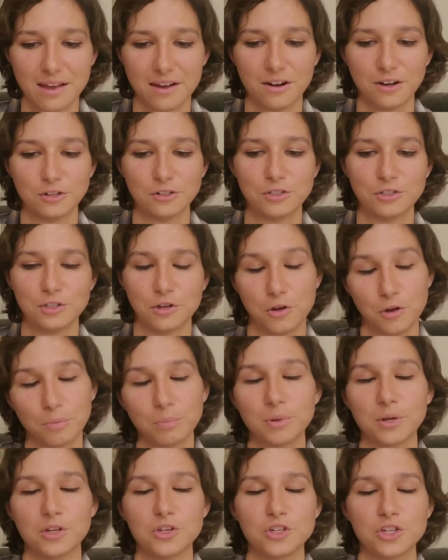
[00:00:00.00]
are so
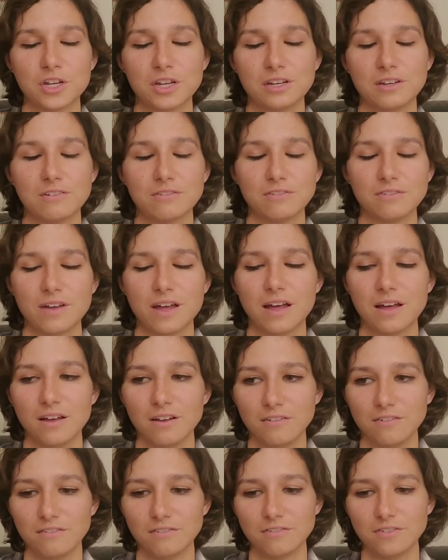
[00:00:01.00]
appreciative
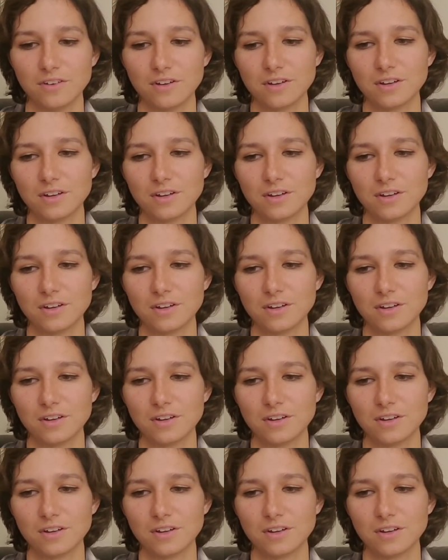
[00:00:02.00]
of